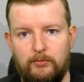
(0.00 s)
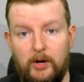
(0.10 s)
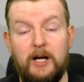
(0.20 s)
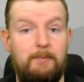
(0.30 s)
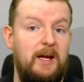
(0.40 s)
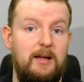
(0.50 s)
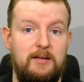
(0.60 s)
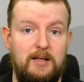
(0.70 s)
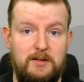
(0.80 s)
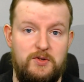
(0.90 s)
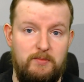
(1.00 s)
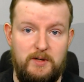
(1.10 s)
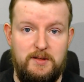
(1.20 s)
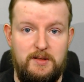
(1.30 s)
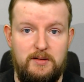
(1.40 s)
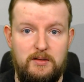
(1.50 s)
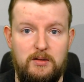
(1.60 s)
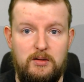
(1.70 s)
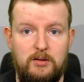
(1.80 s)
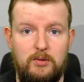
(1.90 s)
Rock Band instruments
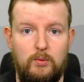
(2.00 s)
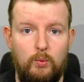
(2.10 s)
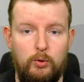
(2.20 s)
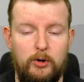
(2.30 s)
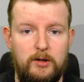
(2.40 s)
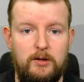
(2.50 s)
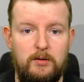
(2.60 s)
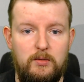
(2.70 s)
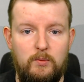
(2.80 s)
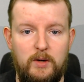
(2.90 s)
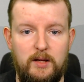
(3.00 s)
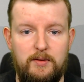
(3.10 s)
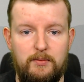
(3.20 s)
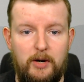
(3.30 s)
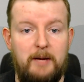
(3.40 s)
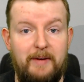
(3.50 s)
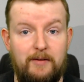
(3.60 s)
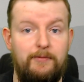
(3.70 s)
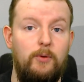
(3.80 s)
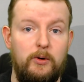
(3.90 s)
work with Rock
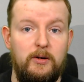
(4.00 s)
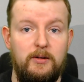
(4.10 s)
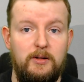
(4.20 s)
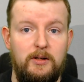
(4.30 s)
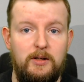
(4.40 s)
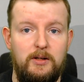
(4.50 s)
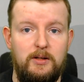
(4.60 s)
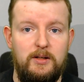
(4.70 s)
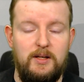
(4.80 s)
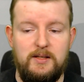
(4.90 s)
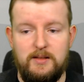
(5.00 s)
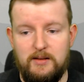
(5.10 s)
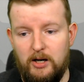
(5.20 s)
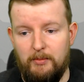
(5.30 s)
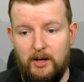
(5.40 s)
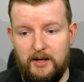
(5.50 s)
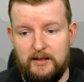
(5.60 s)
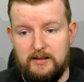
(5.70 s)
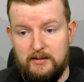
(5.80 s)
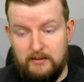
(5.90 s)
Band 4. Because
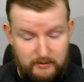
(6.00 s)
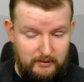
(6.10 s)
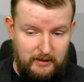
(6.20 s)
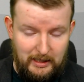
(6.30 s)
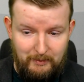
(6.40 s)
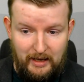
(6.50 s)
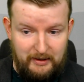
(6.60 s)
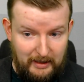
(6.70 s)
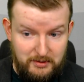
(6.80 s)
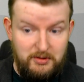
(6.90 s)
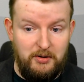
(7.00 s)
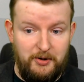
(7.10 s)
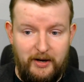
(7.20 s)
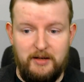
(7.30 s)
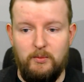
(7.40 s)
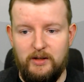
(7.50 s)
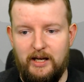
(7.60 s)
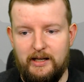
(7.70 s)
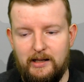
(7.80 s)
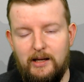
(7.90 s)
Harmonix and Mad Catz, to their credit, were
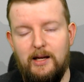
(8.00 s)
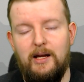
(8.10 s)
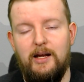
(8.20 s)
like,